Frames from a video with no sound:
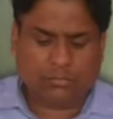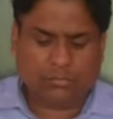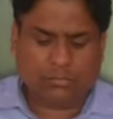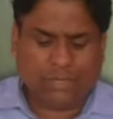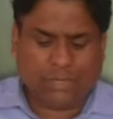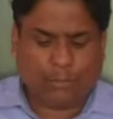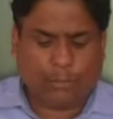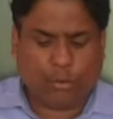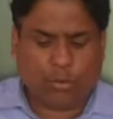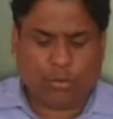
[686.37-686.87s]

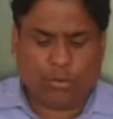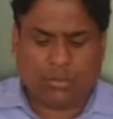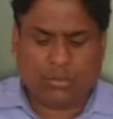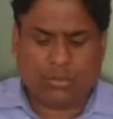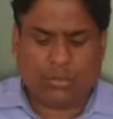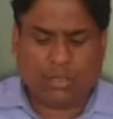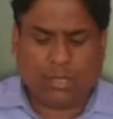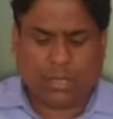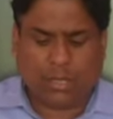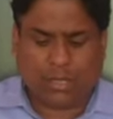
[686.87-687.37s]

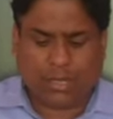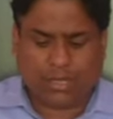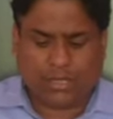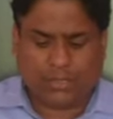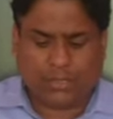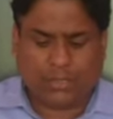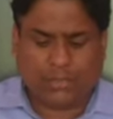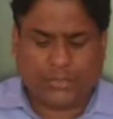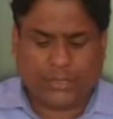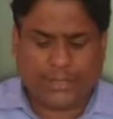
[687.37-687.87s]
about the
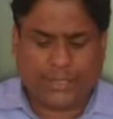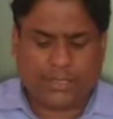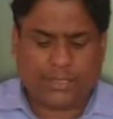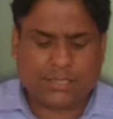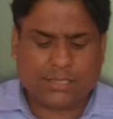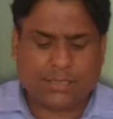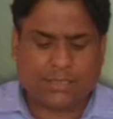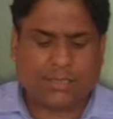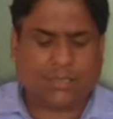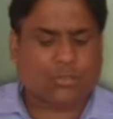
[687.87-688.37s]
other
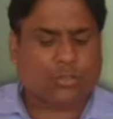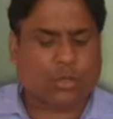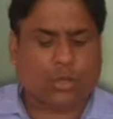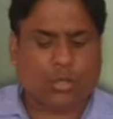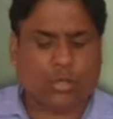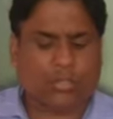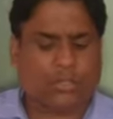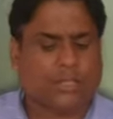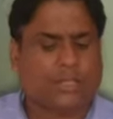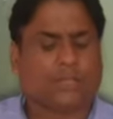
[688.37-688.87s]
things, the
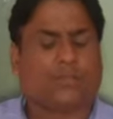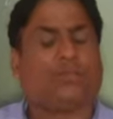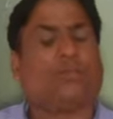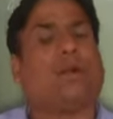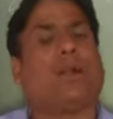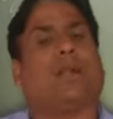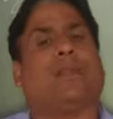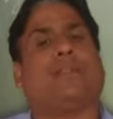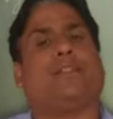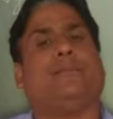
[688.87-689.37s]
sources.
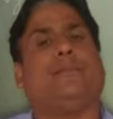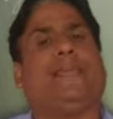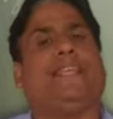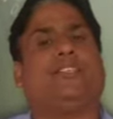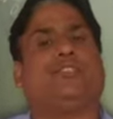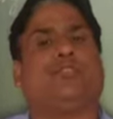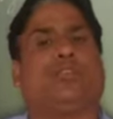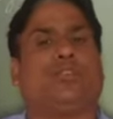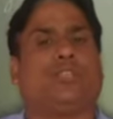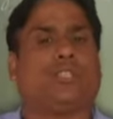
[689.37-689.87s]
What are the
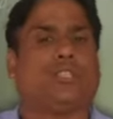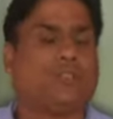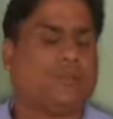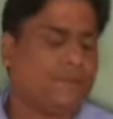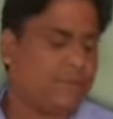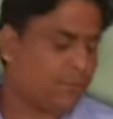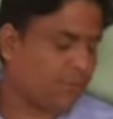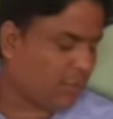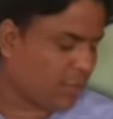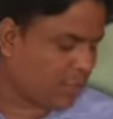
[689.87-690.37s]
main sources
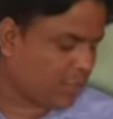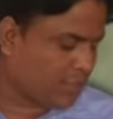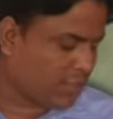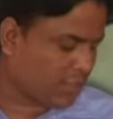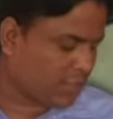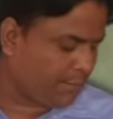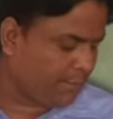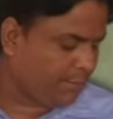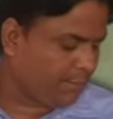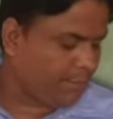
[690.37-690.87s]
of the
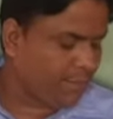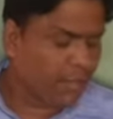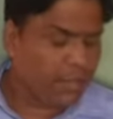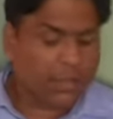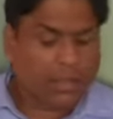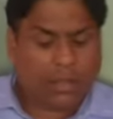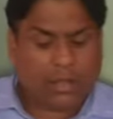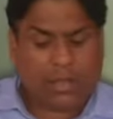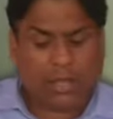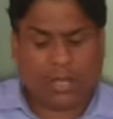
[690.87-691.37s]
water?
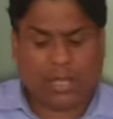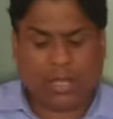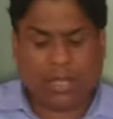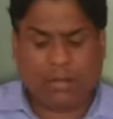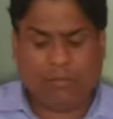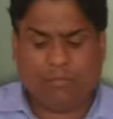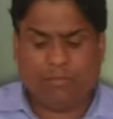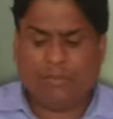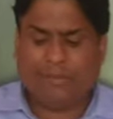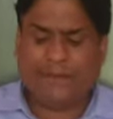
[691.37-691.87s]

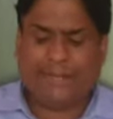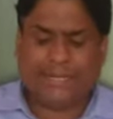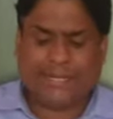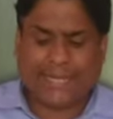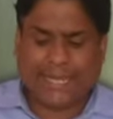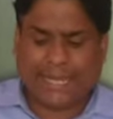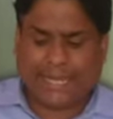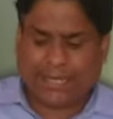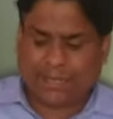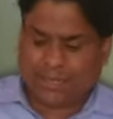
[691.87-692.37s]
We
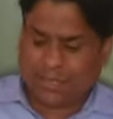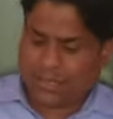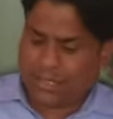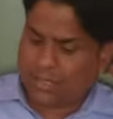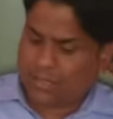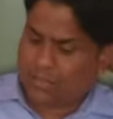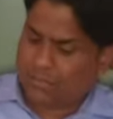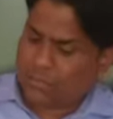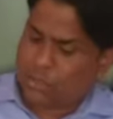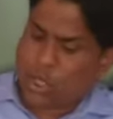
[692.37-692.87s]

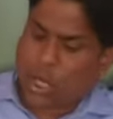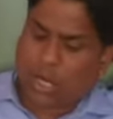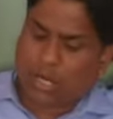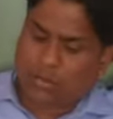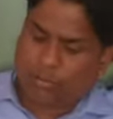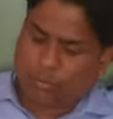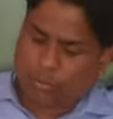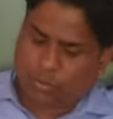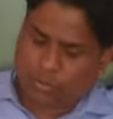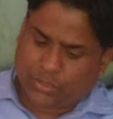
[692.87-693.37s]
will
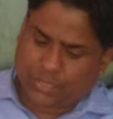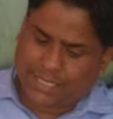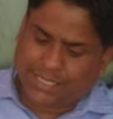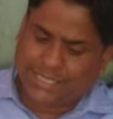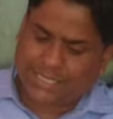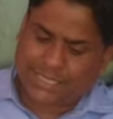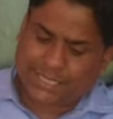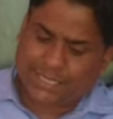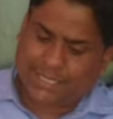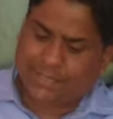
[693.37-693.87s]
talk about
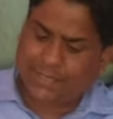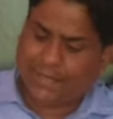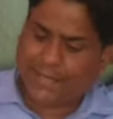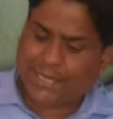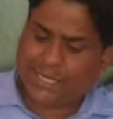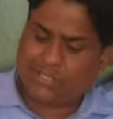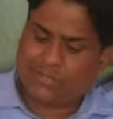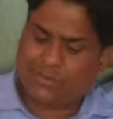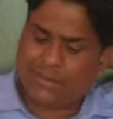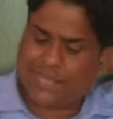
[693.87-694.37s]
this in the
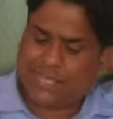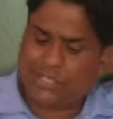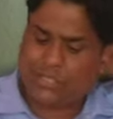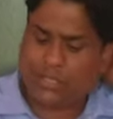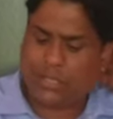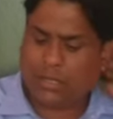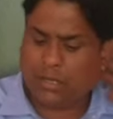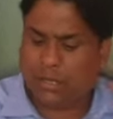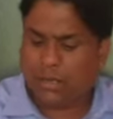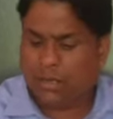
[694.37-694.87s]
next
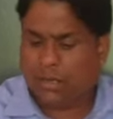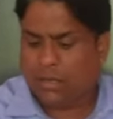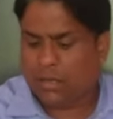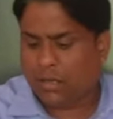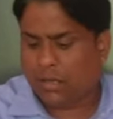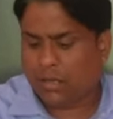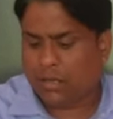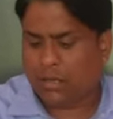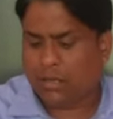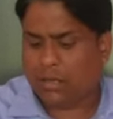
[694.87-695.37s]
lecture.
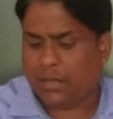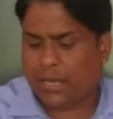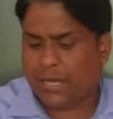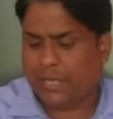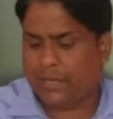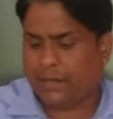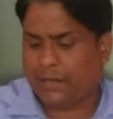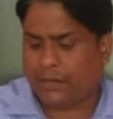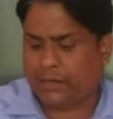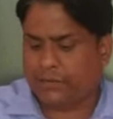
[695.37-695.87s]

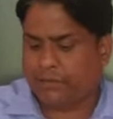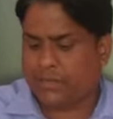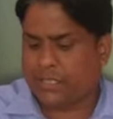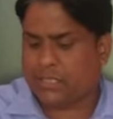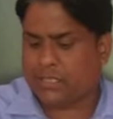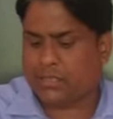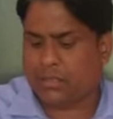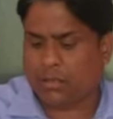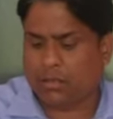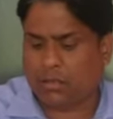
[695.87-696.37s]
I
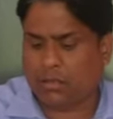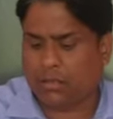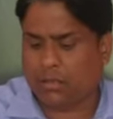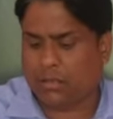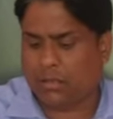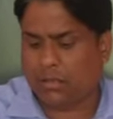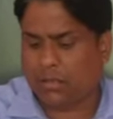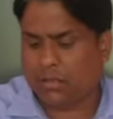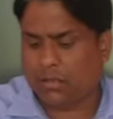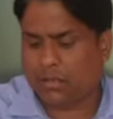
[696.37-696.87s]
request
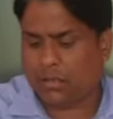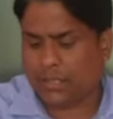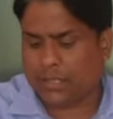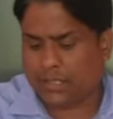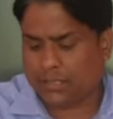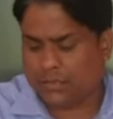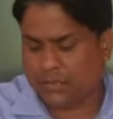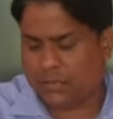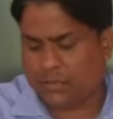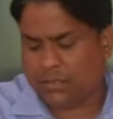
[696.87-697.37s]
all the
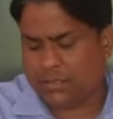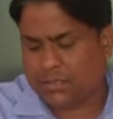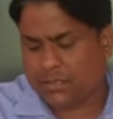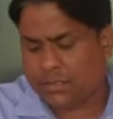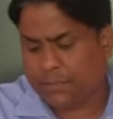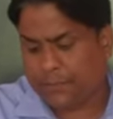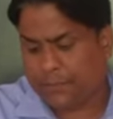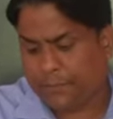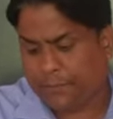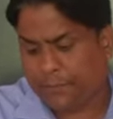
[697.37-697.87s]
girls